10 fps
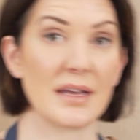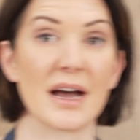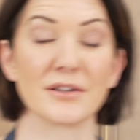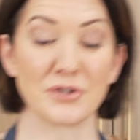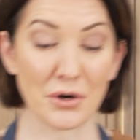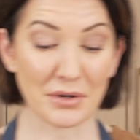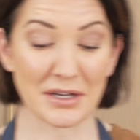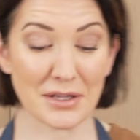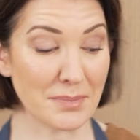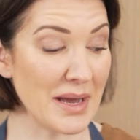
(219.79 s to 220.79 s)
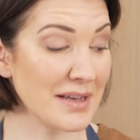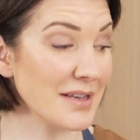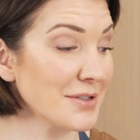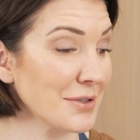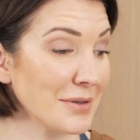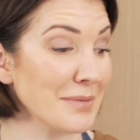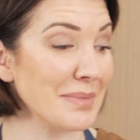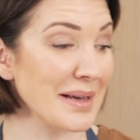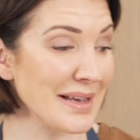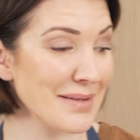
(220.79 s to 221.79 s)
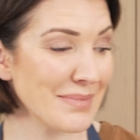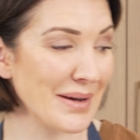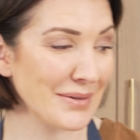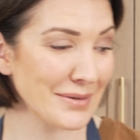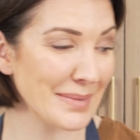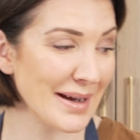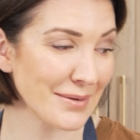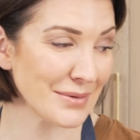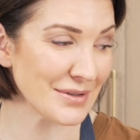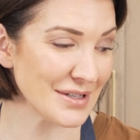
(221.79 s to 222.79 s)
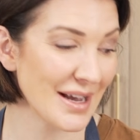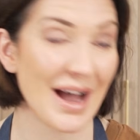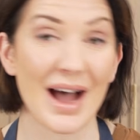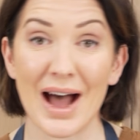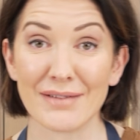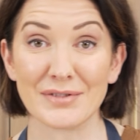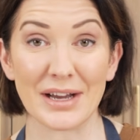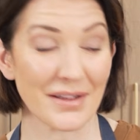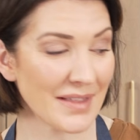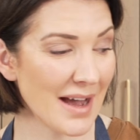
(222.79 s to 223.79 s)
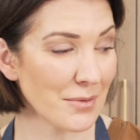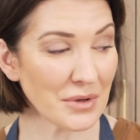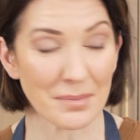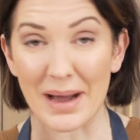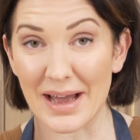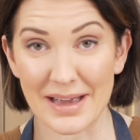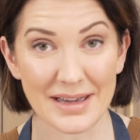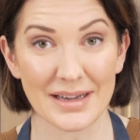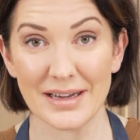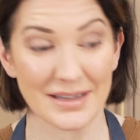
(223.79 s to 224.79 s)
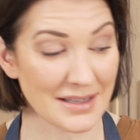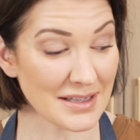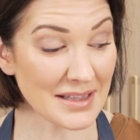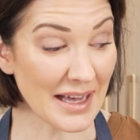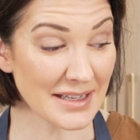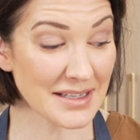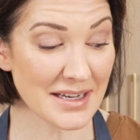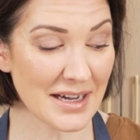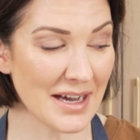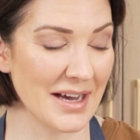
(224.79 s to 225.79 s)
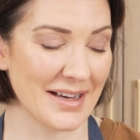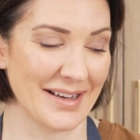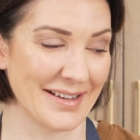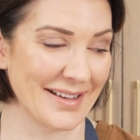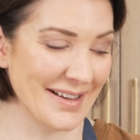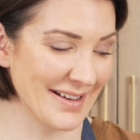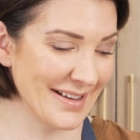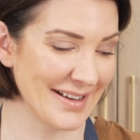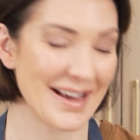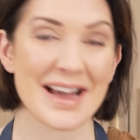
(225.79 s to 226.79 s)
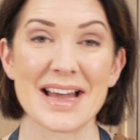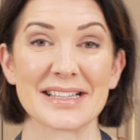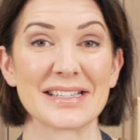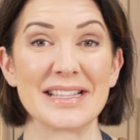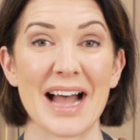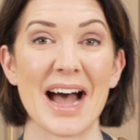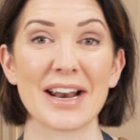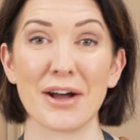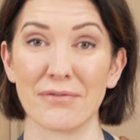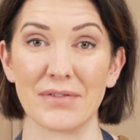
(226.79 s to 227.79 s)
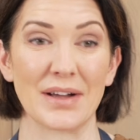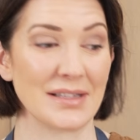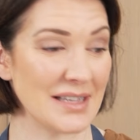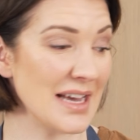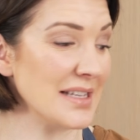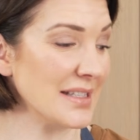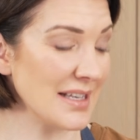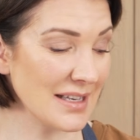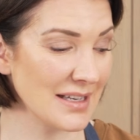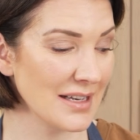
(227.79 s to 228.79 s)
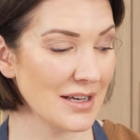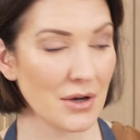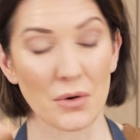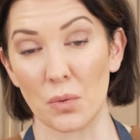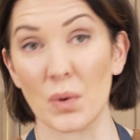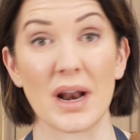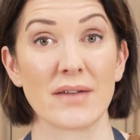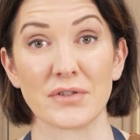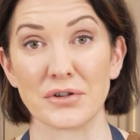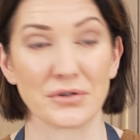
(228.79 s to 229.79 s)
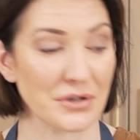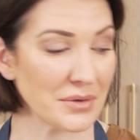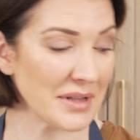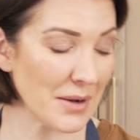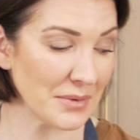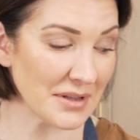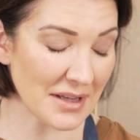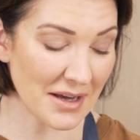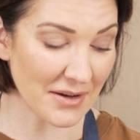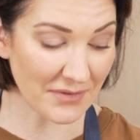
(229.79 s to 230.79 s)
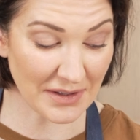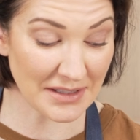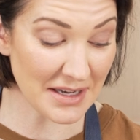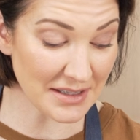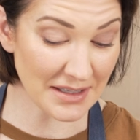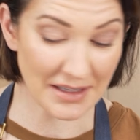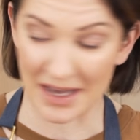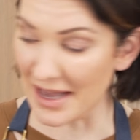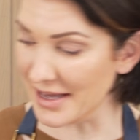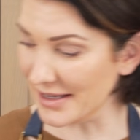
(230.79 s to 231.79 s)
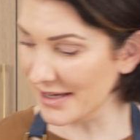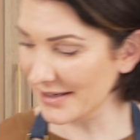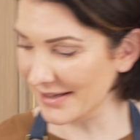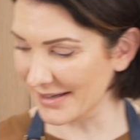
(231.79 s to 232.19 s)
Yeah, don't get the baking soda and baking powder backwards. I've done that with my dyslexia. It's not a fun tasting, whatever you're doing that with, a fun tasting cake.